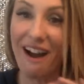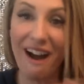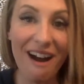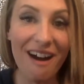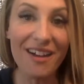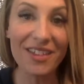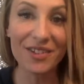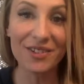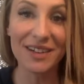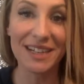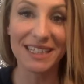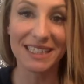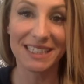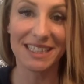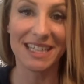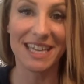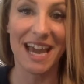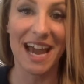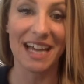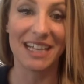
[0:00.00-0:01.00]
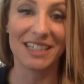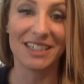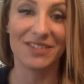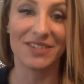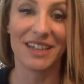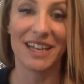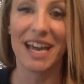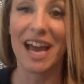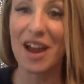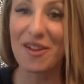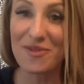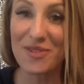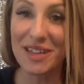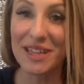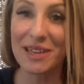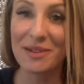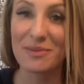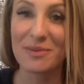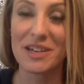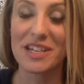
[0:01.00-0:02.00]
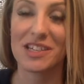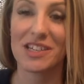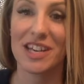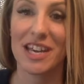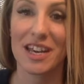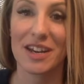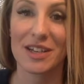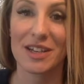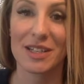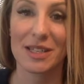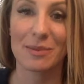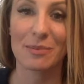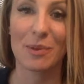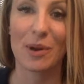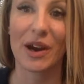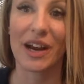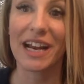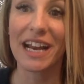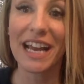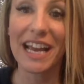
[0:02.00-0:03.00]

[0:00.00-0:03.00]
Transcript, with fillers: all the way to the end of it. I really appreciate your support.